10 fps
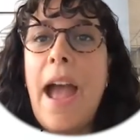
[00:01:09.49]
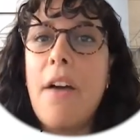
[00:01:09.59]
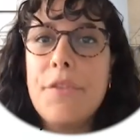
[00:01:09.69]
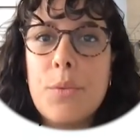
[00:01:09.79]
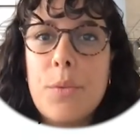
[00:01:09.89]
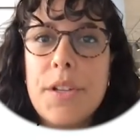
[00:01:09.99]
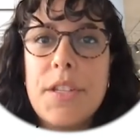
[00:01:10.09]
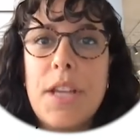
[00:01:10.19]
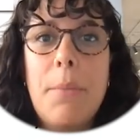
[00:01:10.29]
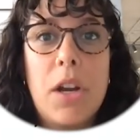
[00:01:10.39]

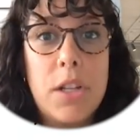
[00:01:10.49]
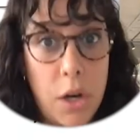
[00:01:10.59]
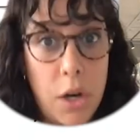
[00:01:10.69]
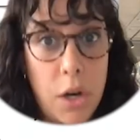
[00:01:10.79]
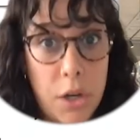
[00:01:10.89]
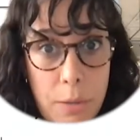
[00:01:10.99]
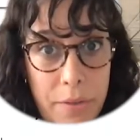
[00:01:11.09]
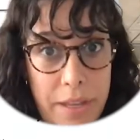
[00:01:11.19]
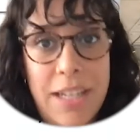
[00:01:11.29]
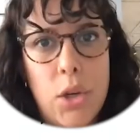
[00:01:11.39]
Afterwards, I'm going to talk to you about
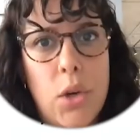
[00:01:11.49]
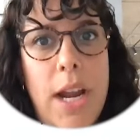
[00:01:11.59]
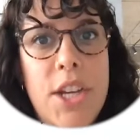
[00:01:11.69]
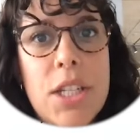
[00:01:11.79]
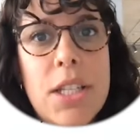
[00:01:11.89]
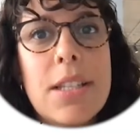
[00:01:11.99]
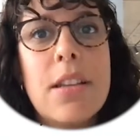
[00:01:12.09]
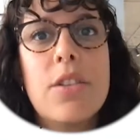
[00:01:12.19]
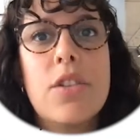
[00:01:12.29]
the integrations.